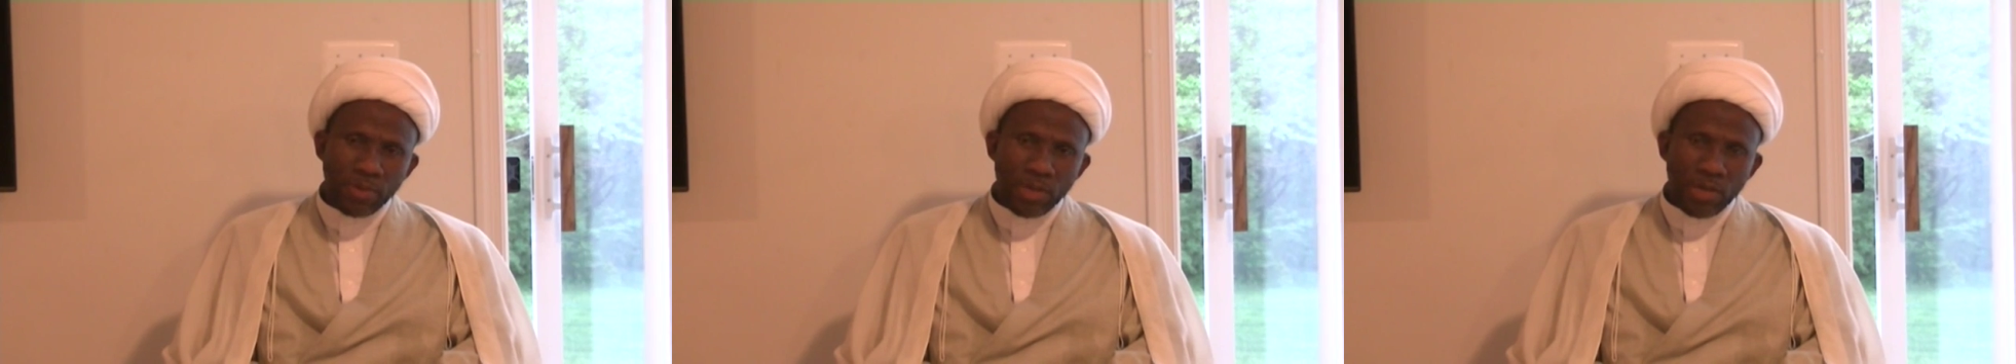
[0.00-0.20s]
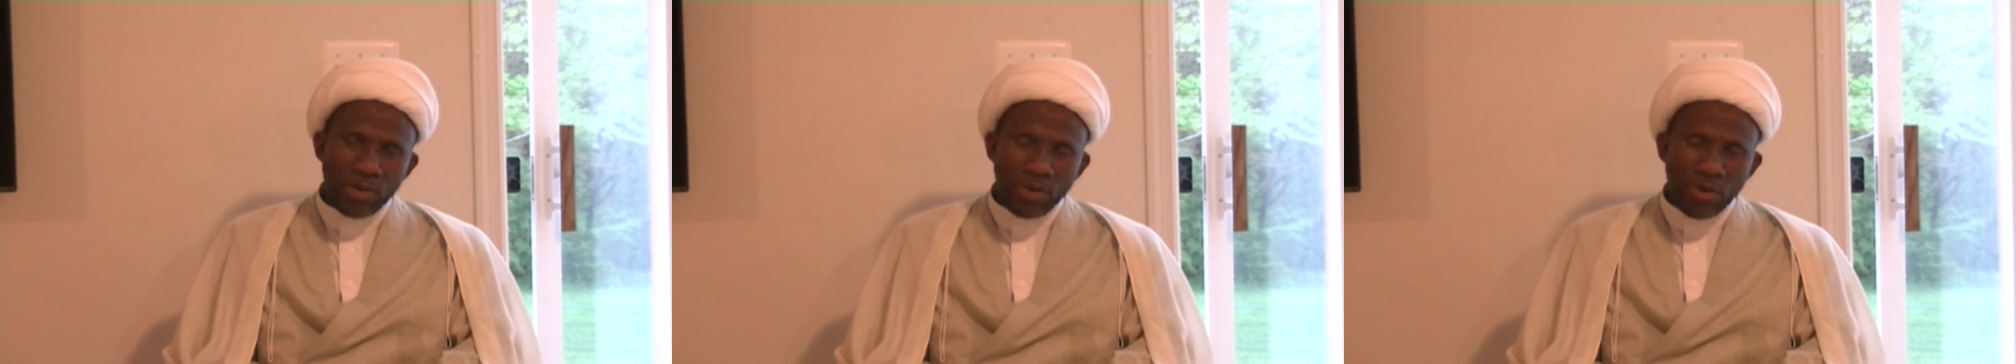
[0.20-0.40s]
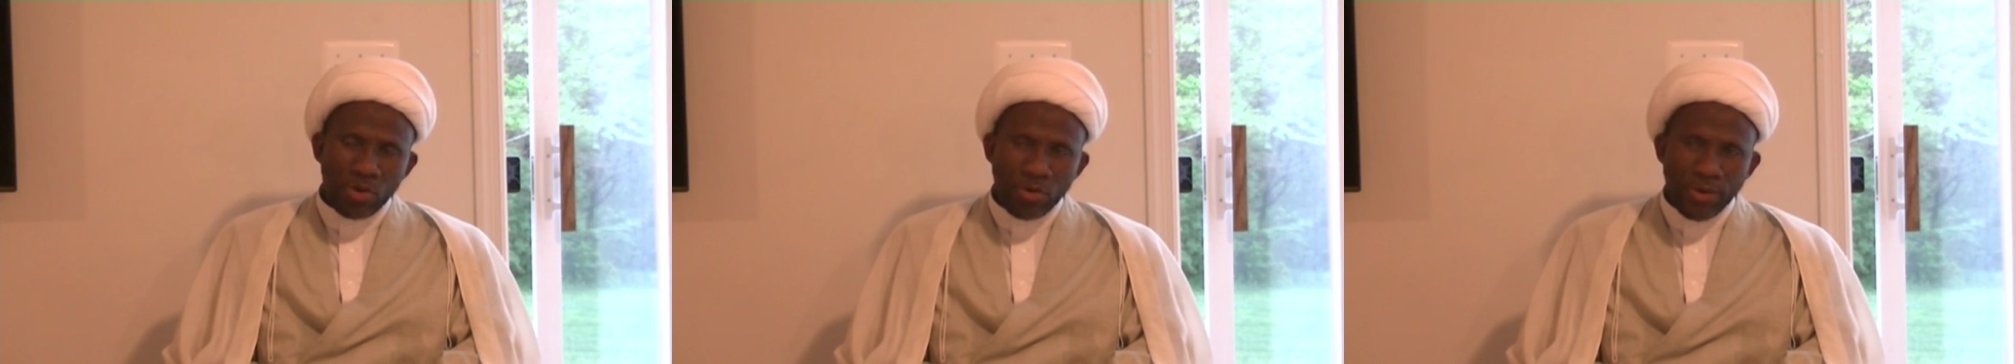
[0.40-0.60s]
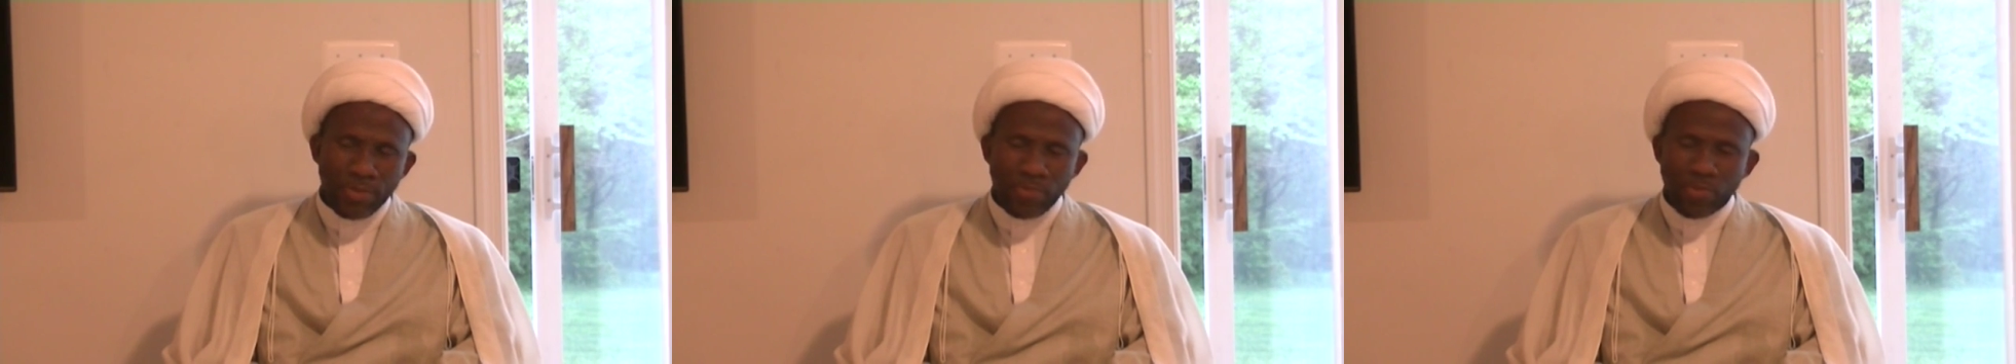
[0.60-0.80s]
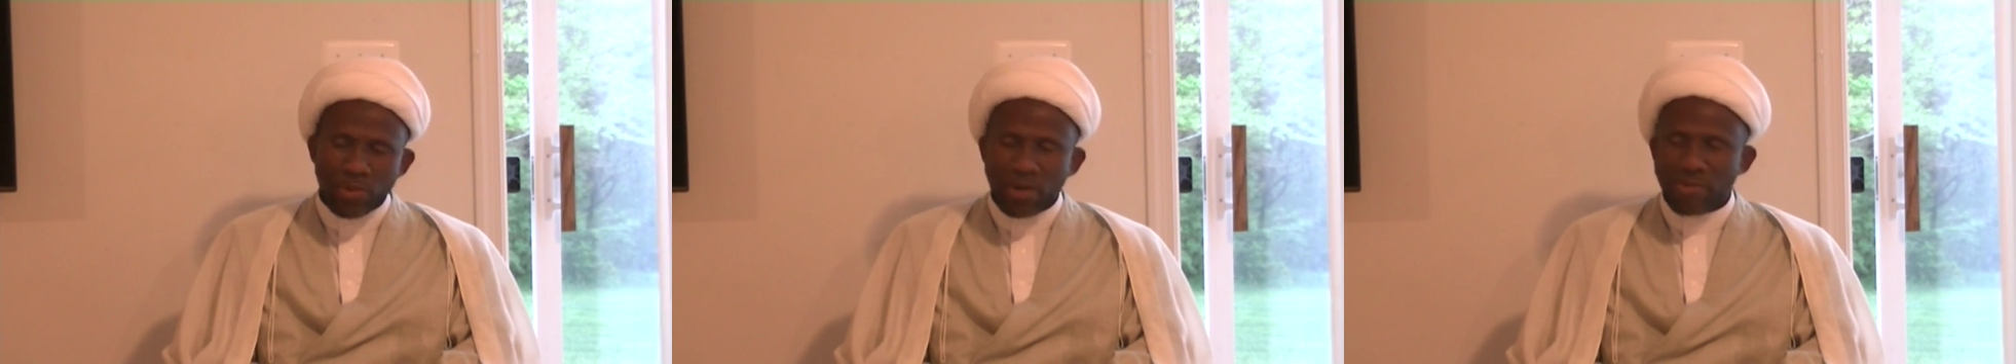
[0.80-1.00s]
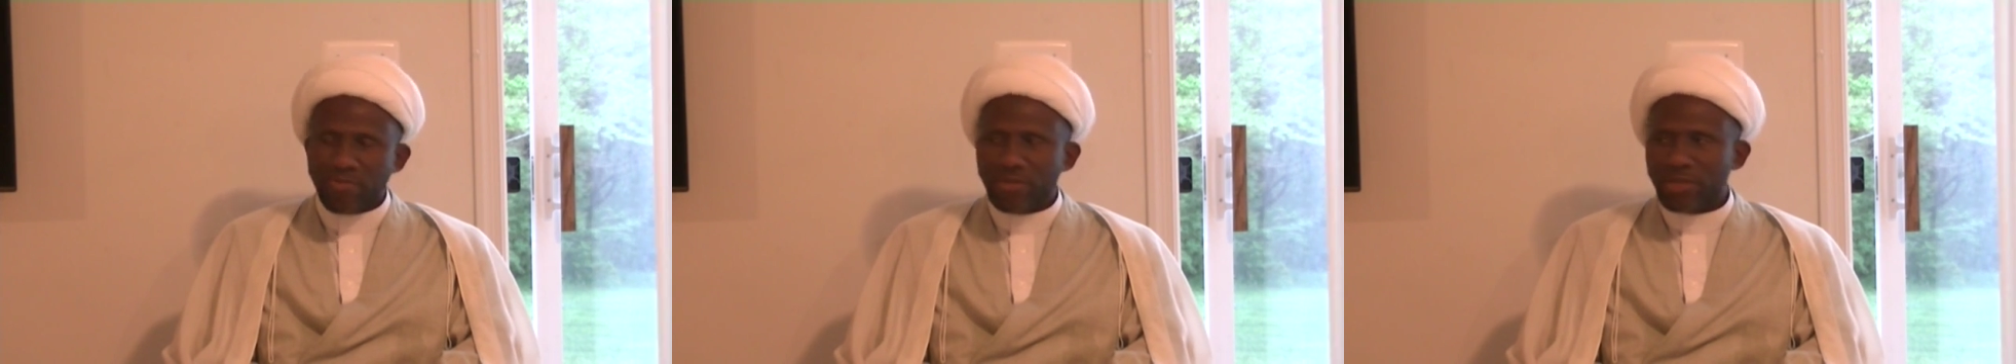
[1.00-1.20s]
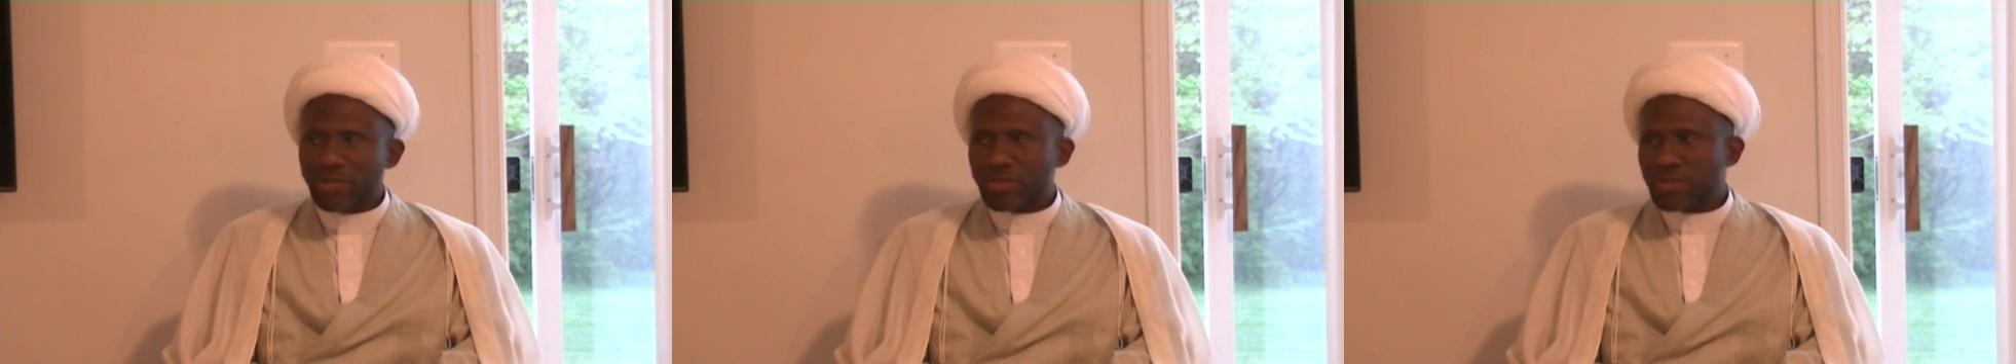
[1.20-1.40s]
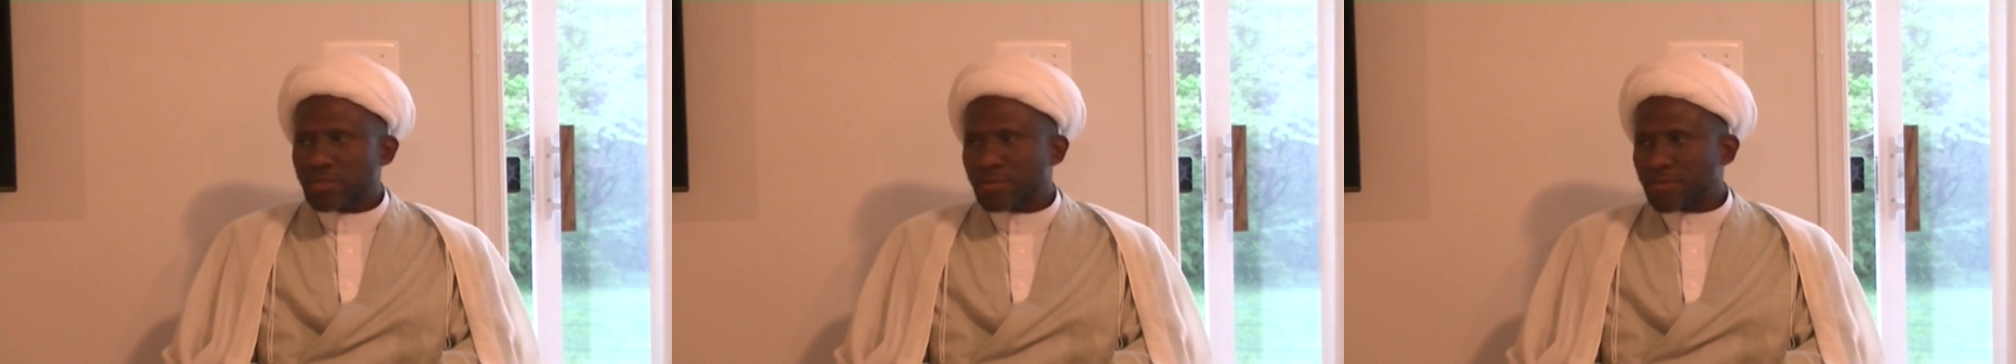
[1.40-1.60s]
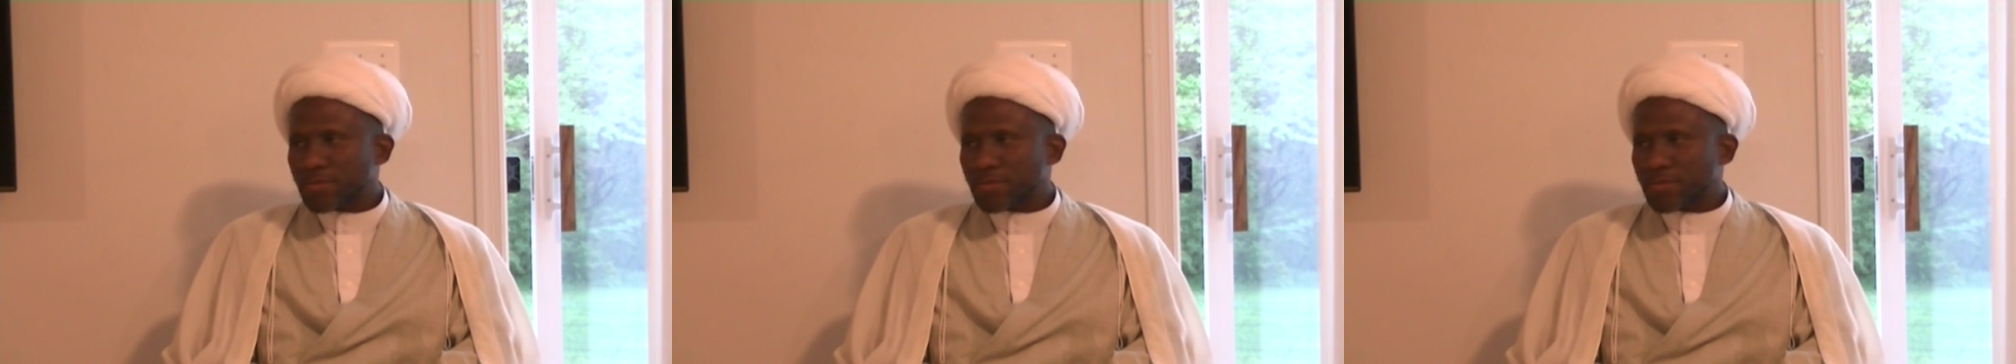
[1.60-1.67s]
our holy prophets,